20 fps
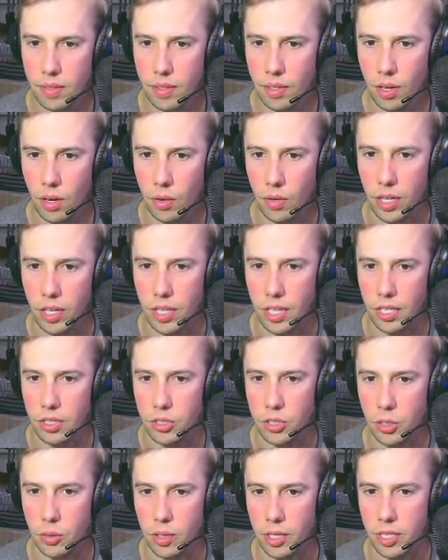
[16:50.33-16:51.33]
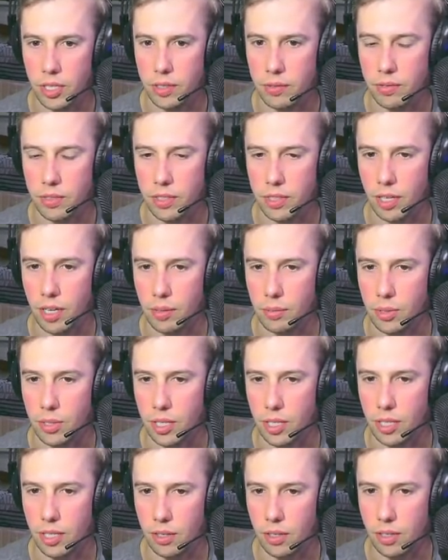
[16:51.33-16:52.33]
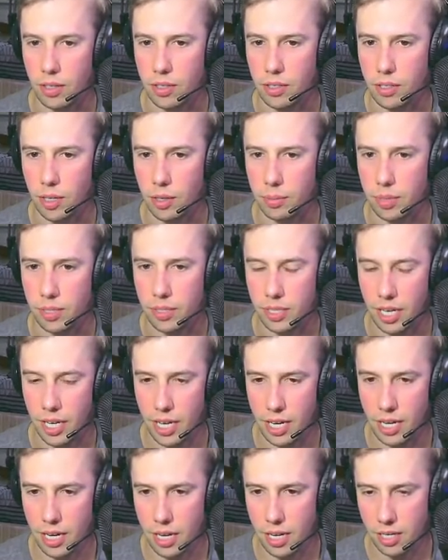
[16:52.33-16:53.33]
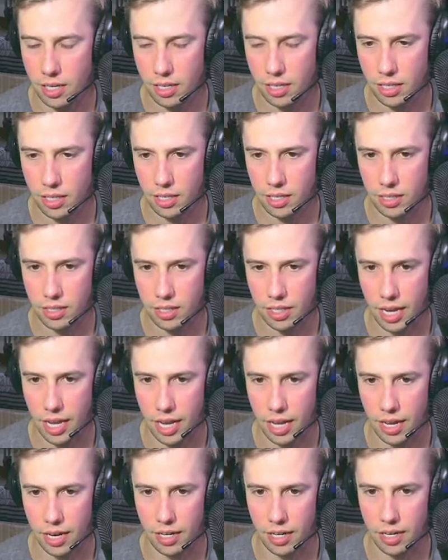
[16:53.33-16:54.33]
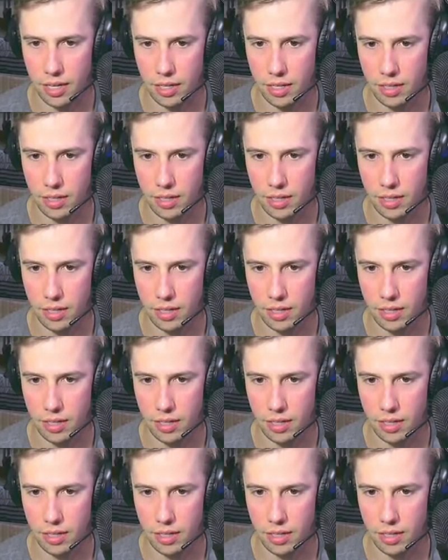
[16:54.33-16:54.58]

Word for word: Okay, that's showing a different time. So that clock stopped at 10, 10.